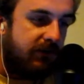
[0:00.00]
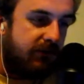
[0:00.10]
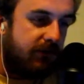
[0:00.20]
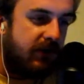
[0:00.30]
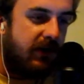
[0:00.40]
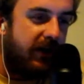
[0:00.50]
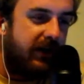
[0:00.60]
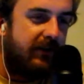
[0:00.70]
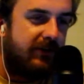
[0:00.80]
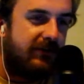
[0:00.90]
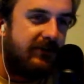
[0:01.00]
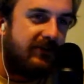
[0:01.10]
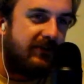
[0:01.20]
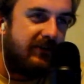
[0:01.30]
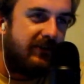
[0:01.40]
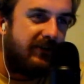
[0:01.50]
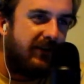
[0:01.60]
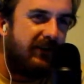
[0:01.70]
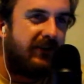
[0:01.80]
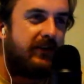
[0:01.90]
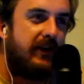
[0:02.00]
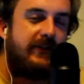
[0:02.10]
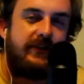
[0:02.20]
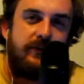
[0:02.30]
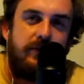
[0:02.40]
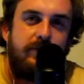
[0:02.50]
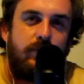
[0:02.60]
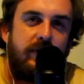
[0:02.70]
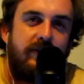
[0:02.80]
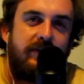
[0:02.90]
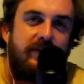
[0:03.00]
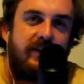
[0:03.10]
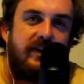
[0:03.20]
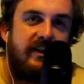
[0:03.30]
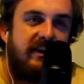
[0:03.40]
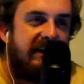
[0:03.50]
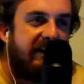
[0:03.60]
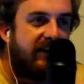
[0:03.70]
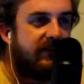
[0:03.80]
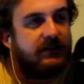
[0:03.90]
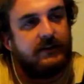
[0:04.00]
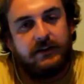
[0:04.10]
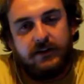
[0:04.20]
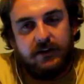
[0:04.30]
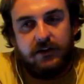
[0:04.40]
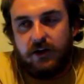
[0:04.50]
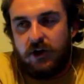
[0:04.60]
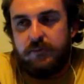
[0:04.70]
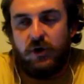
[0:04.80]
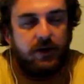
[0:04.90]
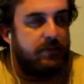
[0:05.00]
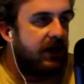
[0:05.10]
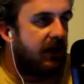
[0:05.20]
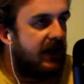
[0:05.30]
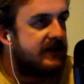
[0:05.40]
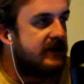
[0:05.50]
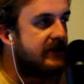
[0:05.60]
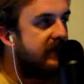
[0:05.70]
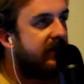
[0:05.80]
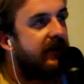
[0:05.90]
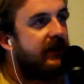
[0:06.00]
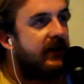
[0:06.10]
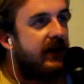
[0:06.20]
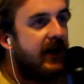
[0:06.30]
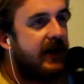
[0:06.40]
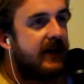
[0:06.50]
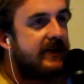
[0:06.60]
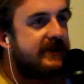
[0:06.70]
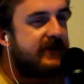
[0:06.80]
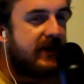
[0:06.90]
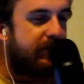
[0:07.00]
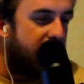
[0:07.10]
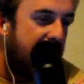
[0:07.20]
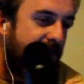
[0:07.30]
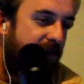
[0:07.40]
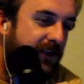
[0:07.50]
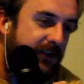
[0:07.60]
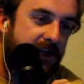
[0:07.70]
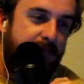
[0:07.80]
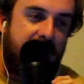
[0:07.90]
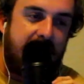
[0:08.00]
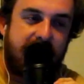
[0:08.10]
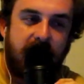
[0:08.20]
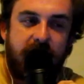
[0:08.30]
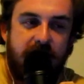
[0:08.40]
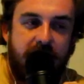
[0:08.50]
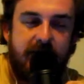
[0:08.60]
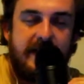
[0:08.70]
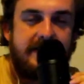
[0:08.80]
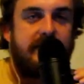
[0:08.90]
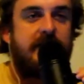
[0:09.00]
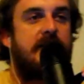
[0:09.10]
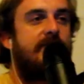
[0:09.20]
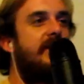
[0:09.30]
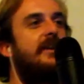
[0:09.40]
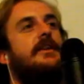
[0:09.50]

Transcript: So it's kind of like, that's just a classic nerd voice. Just like, oh boy, my glasses. And then you just turn up the gravel, turn up the nasalness of it,